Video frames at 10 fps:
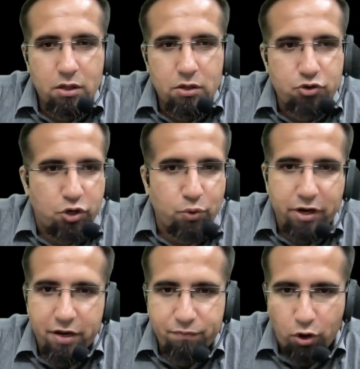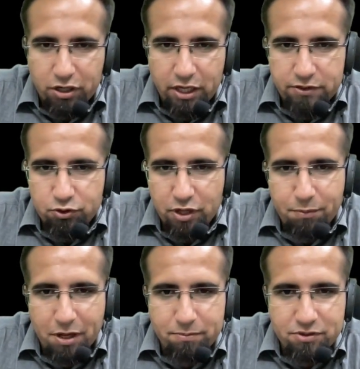So 240. So that
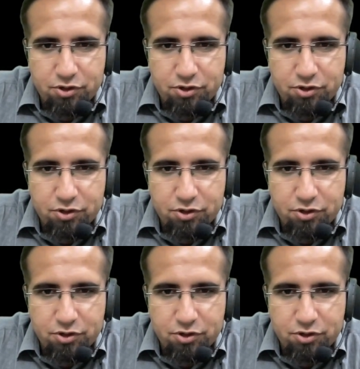becomes